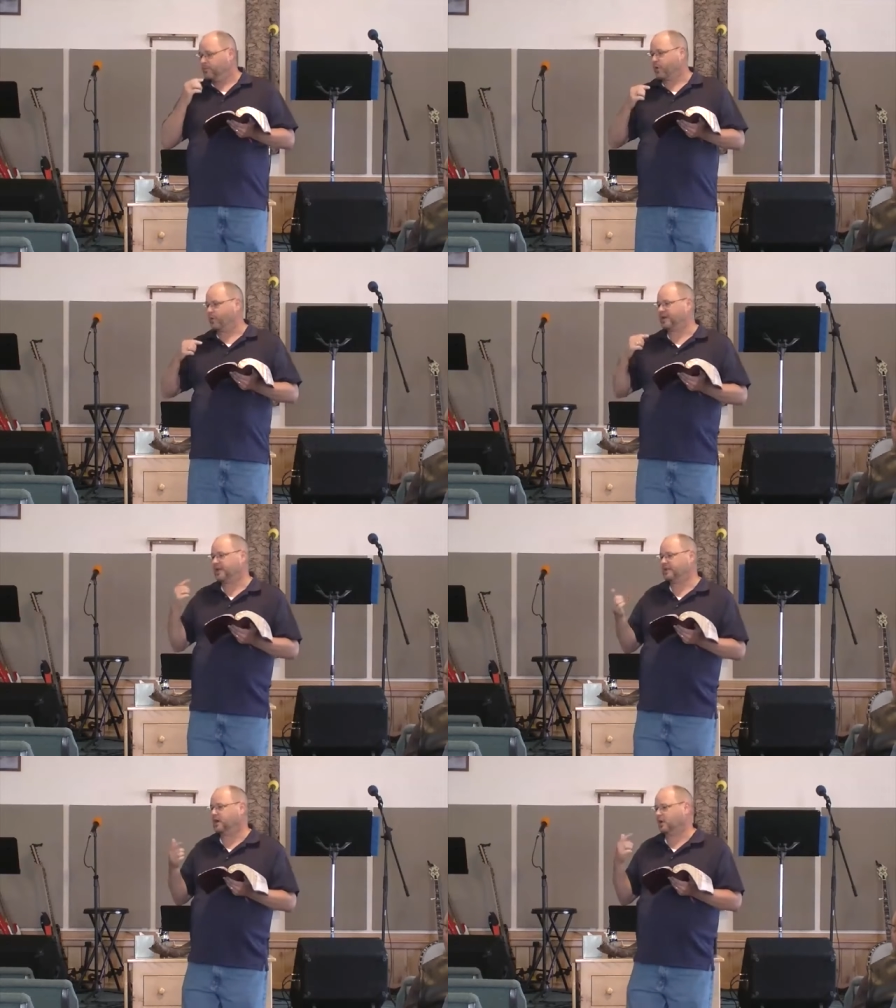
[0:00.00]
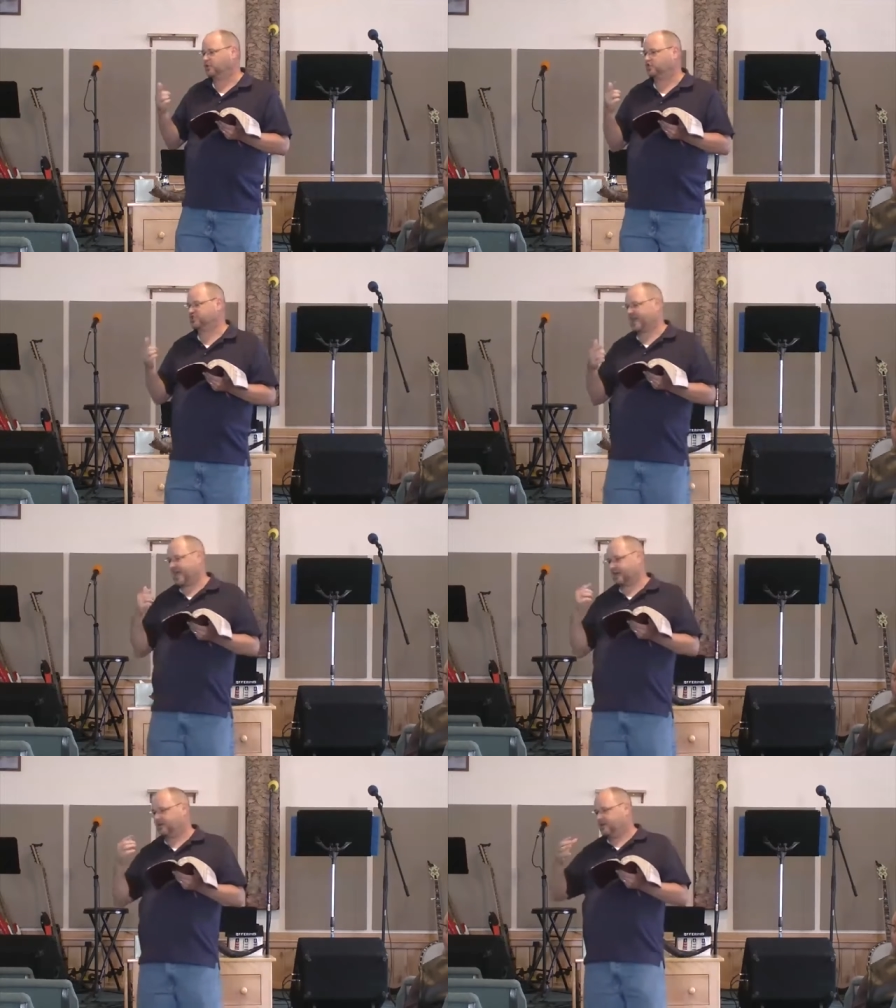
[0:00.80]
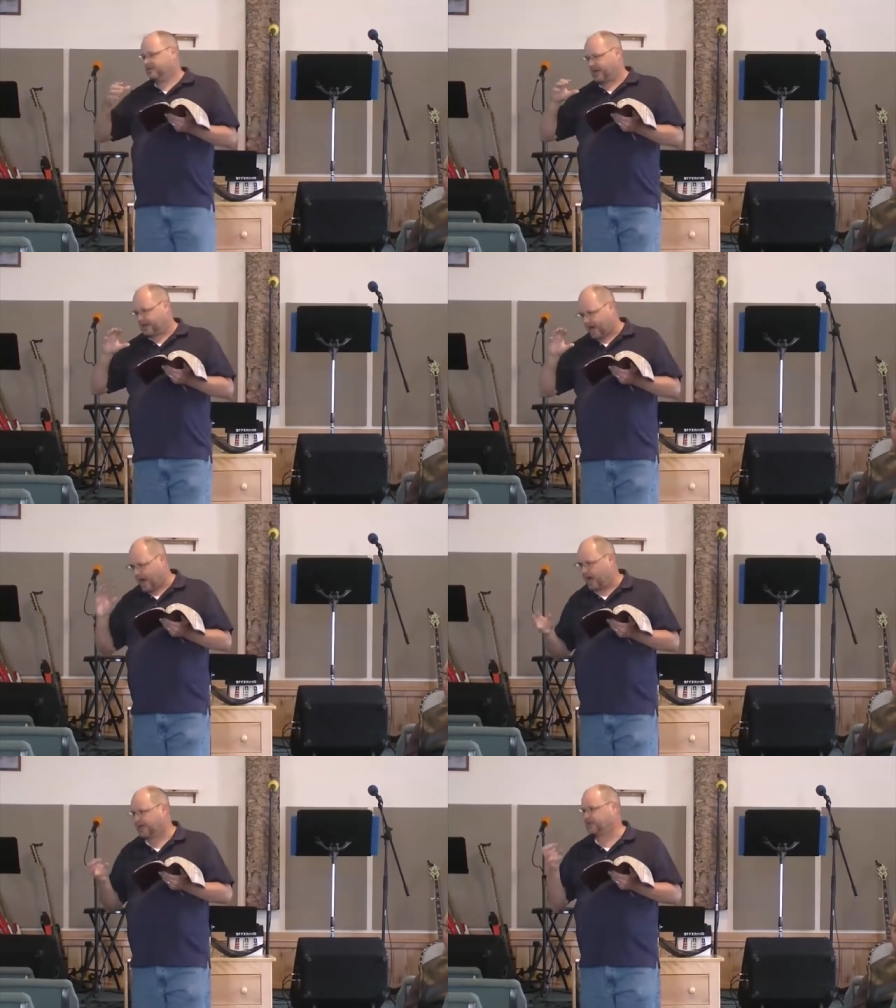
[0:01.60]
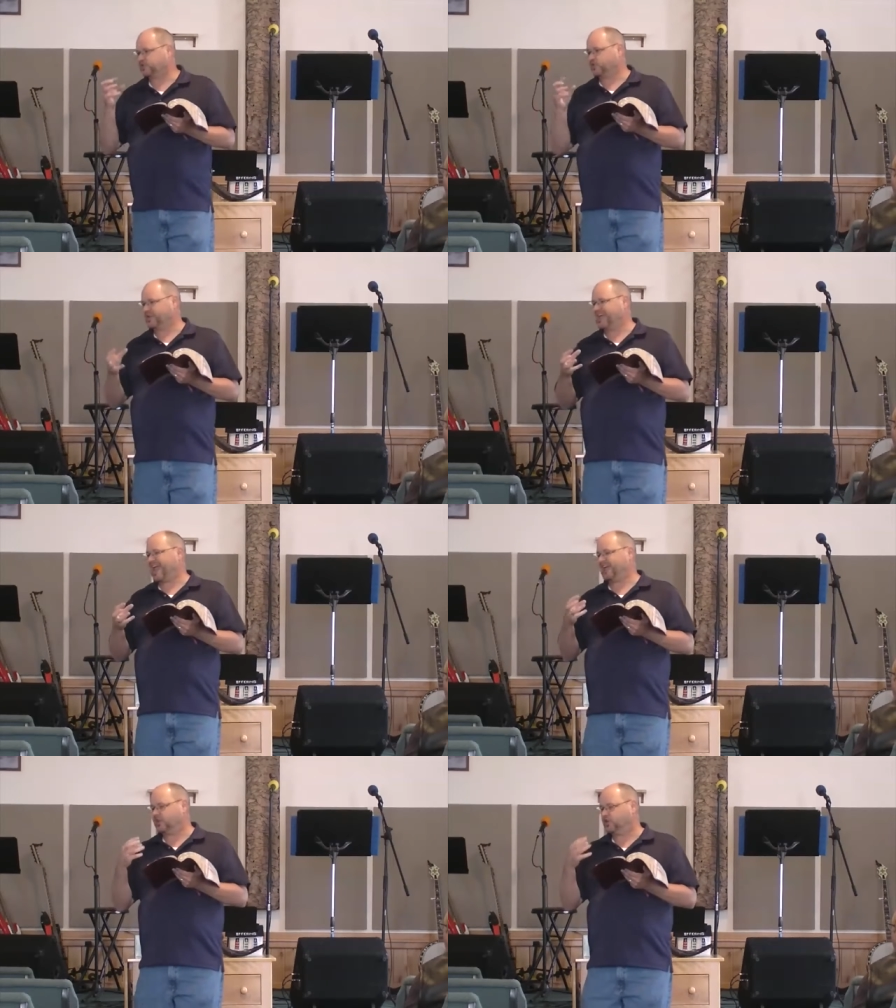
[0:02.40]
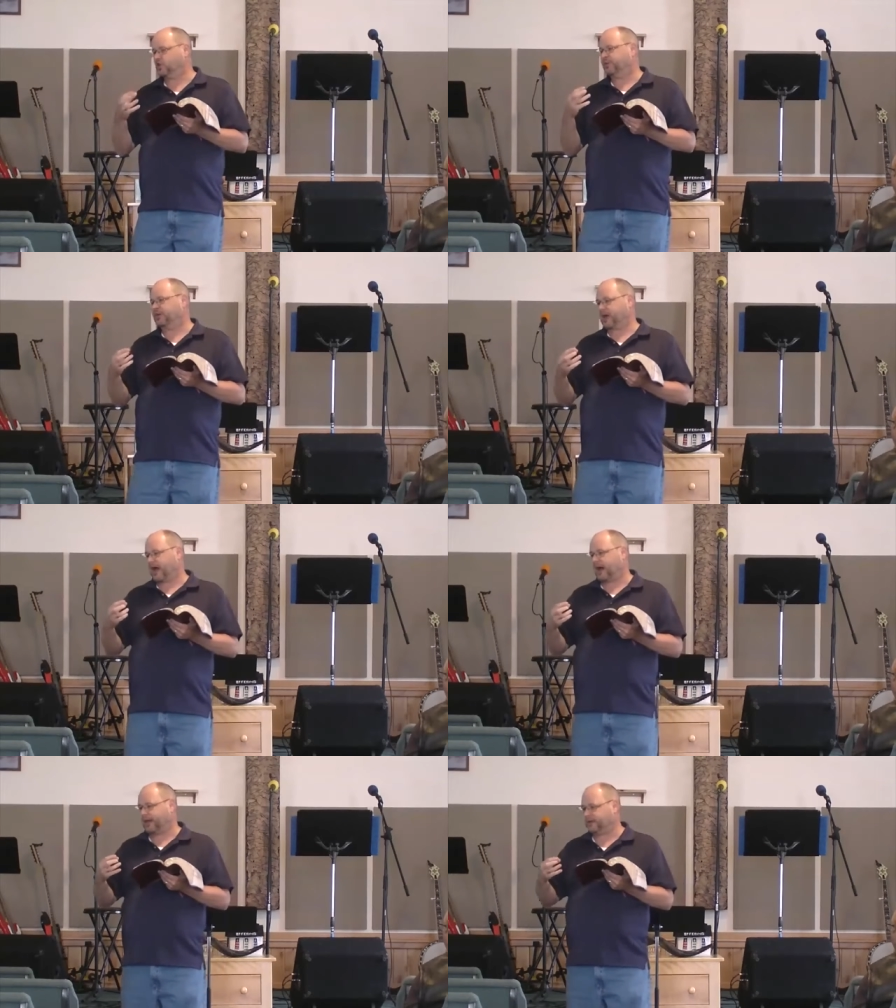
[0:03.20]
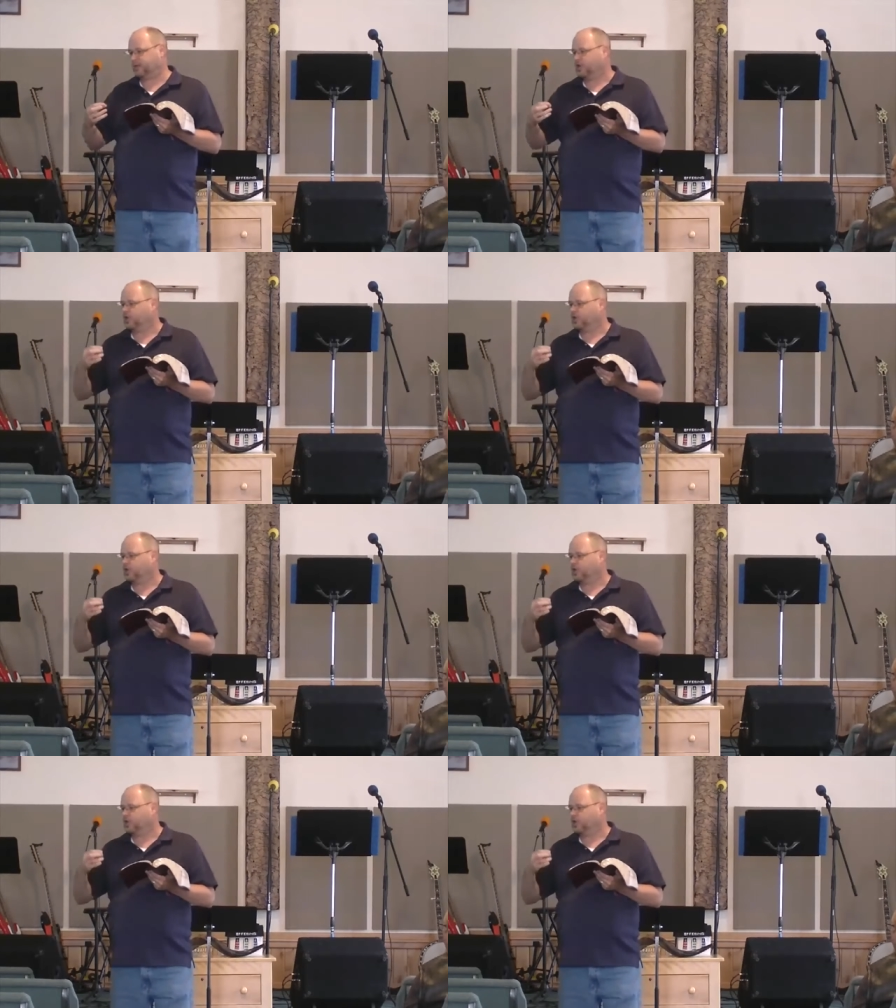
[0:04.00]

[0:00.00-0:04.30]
But we need to understand that God has created humankind